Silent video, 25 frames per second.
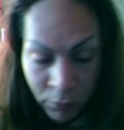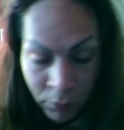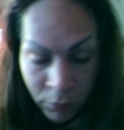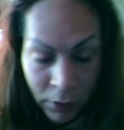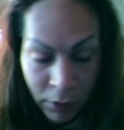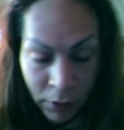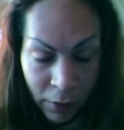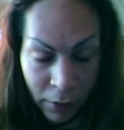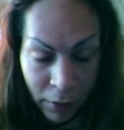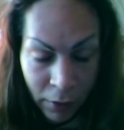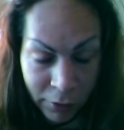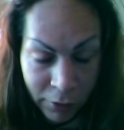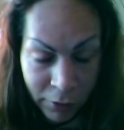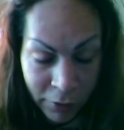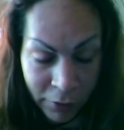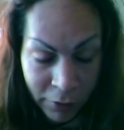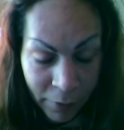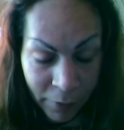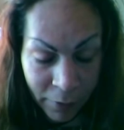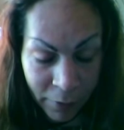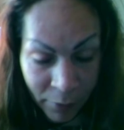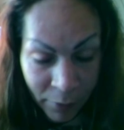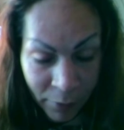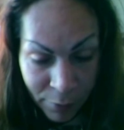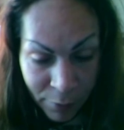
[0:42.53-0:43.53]
So I'll just
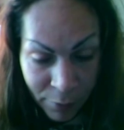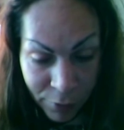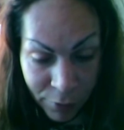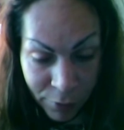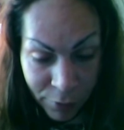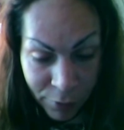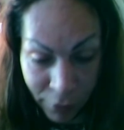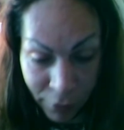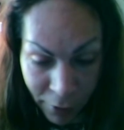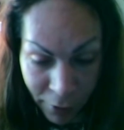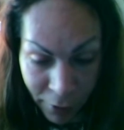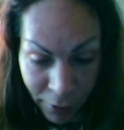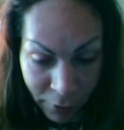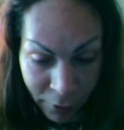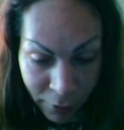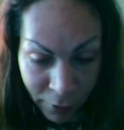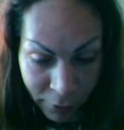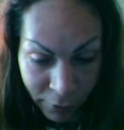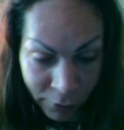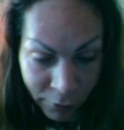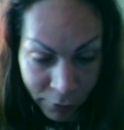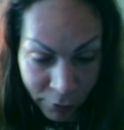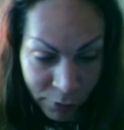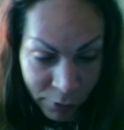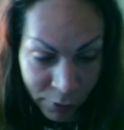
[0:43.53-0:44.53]
let people
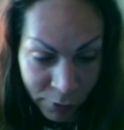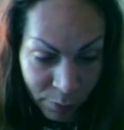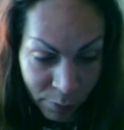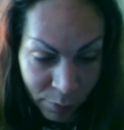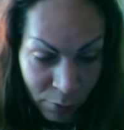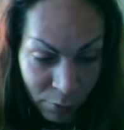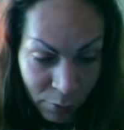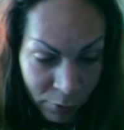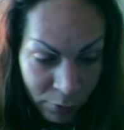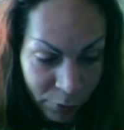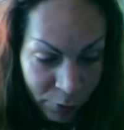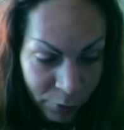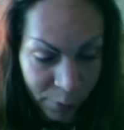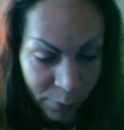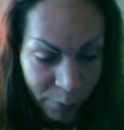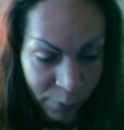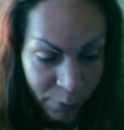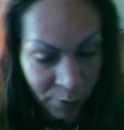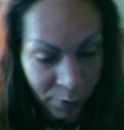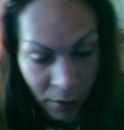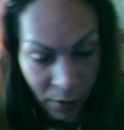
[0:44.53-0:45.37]
know the support group